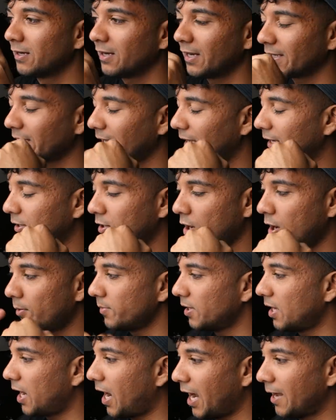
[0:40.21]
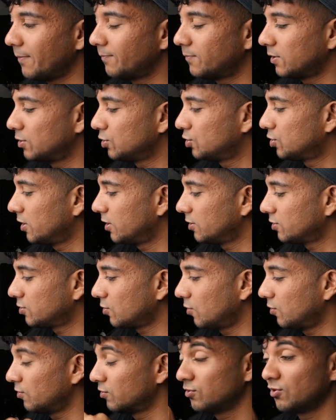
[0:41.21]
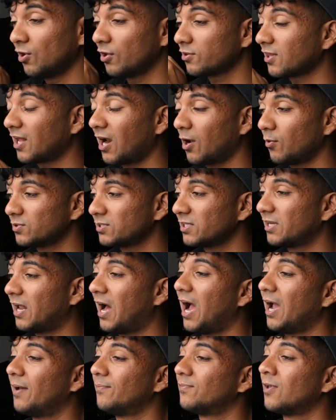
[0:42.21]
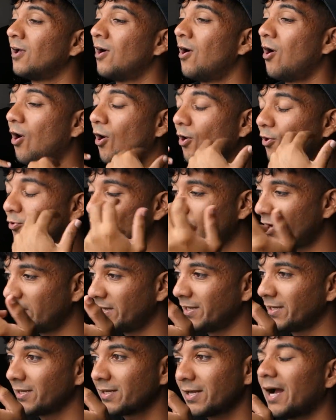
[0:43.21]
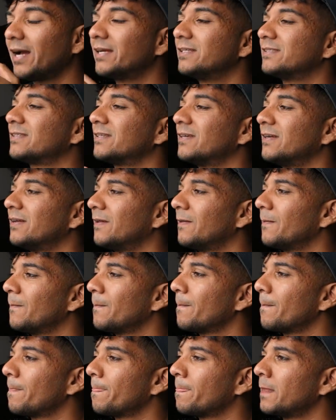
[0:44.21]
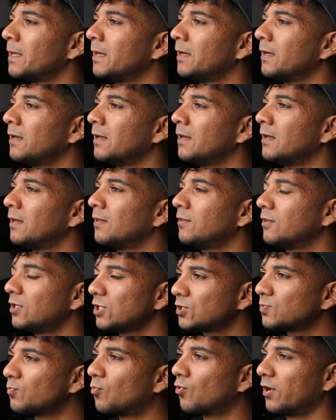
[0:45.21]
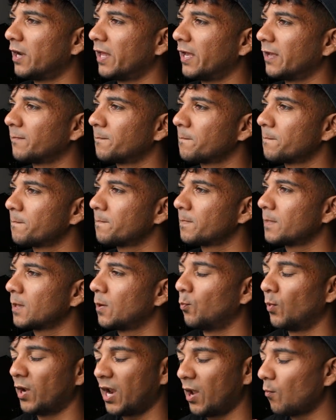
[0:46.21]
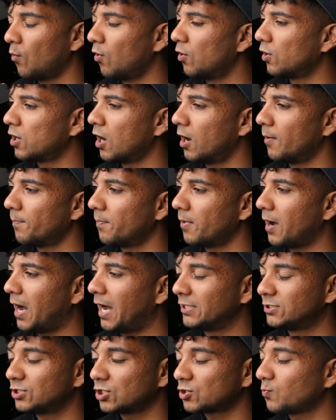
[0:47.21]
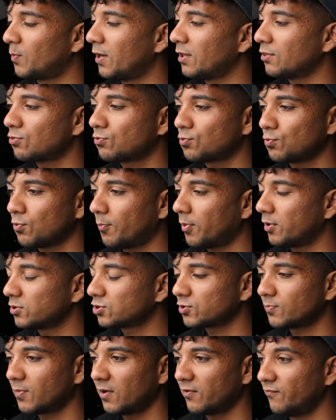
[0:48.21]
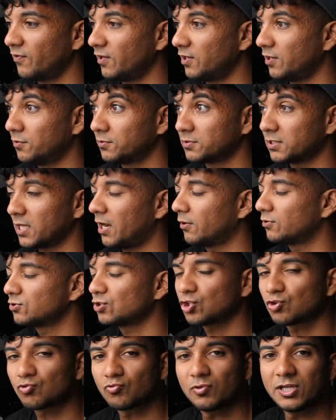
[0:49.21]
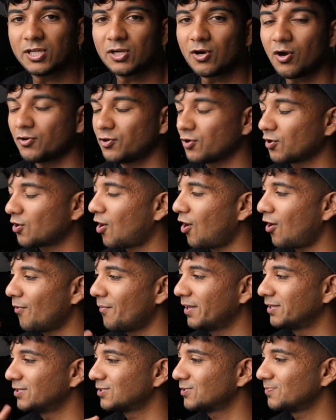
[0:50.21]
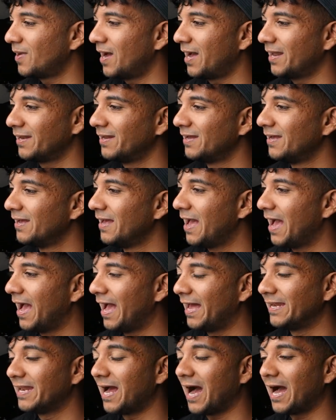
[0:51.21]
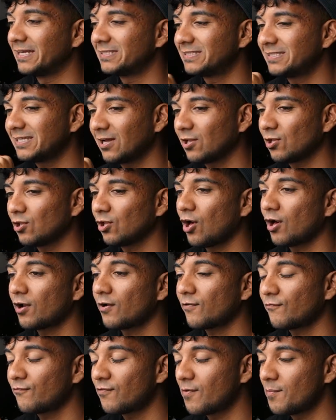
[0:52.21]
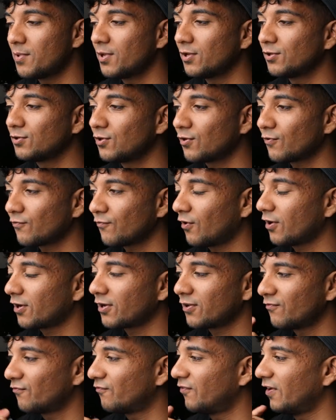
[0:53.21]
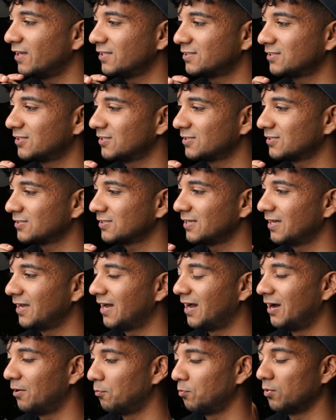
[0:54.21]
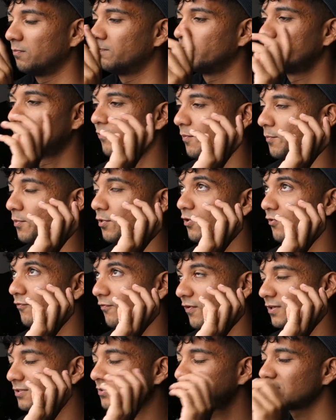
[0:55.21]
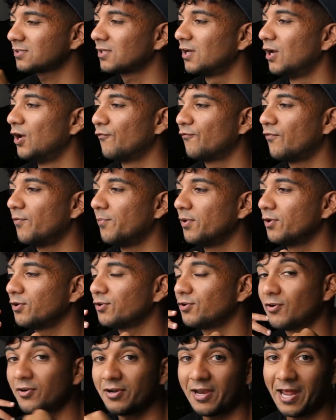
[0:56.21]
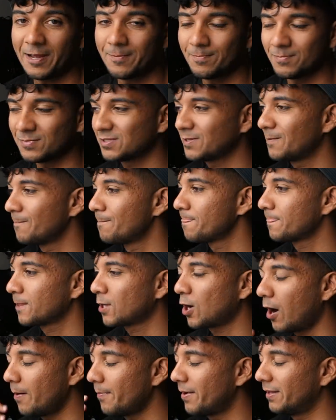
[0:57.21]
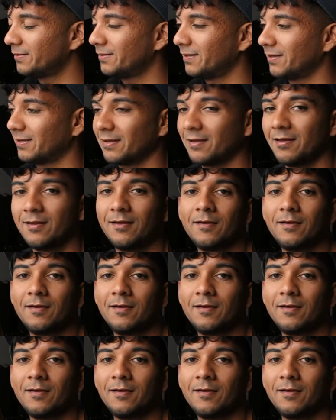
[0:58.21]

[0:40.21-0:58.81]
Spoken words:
Like, it got me hyped and shit, so not that I wasn't hyped already. Guys, this morning, when I woke up, I just went through a bunch of my videos, and I was just reading all your comments, man. And I see a lot of familiar fucking faces, familiar names commenting.